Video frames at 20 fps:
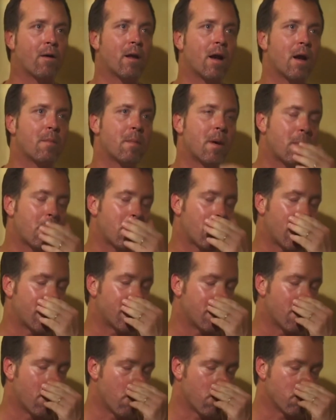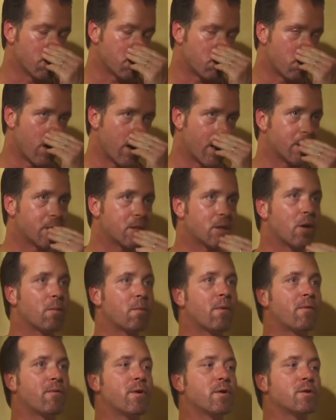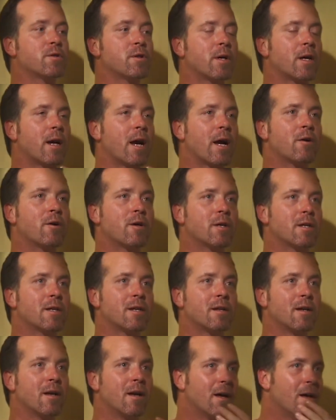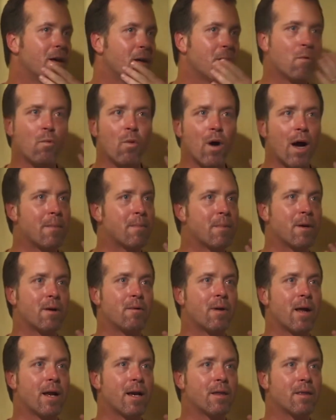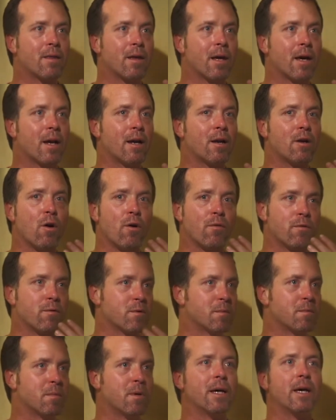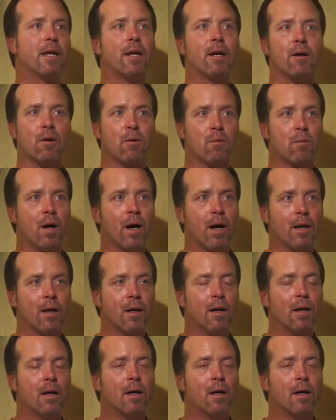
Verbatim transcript: And I remember my nose running so profusely and I couldn't wipe it or anything. I didn't know if it was bleeding or what.